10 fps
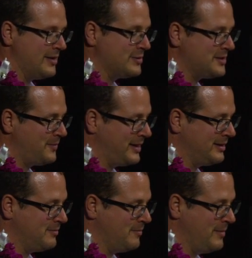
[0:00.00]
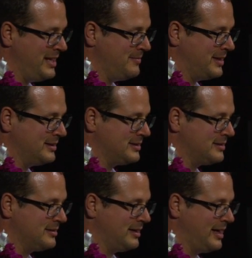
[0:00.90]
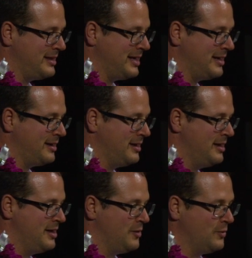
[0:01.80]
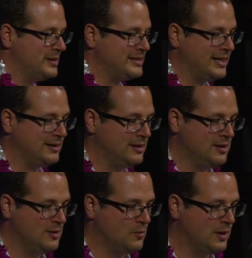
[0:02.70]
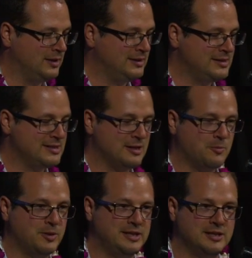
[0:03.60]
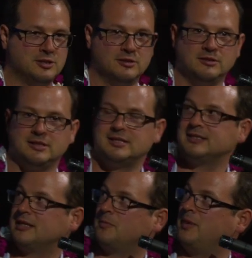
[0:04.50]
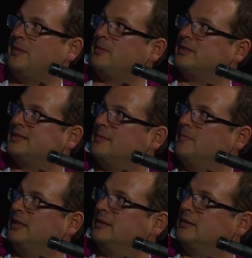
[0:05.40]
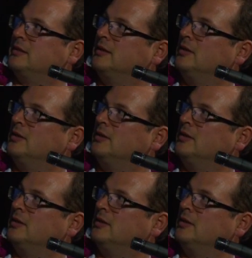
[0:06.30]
And we spent many months, and then we said, well, this is our prediction. This is our paper submitted